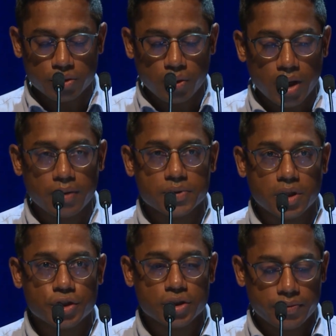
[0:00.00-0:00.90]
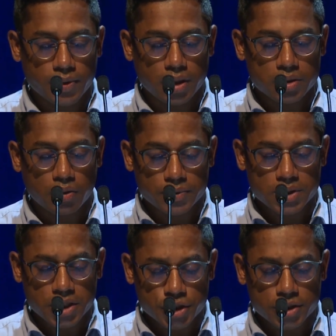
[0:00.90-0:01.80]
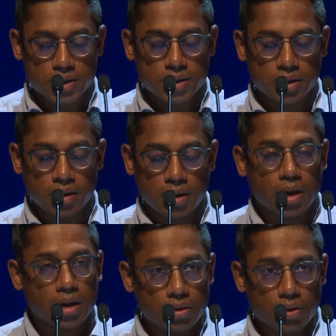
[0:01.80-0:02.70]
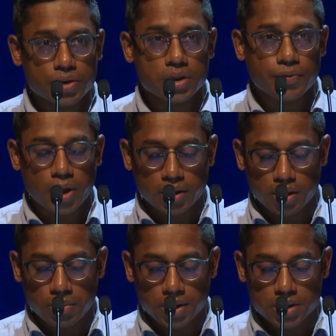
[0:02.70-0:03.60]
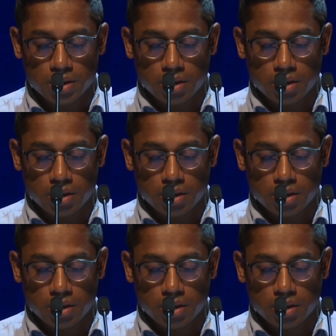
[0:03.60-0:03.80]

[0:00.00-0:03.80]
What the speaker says: to have such civilized conversations, and not just for academics.